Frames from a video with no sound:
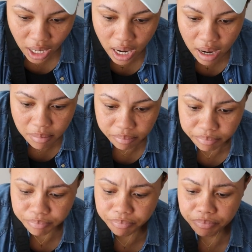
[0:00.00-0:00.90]

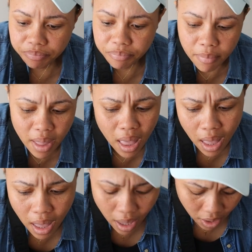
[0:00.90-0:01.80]
Yeah,
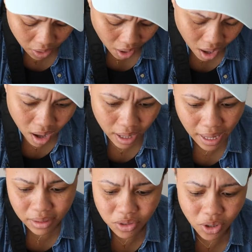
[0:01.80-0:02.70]

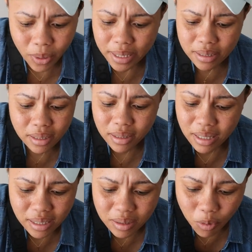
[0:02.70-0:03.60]
guys, you know what?
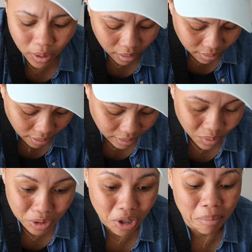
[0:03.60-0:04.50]
These small little things, I
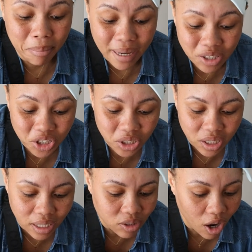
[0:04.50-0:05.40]
know it's not
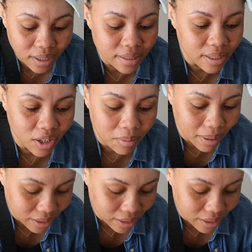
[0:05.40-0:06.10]
much. It's honestly not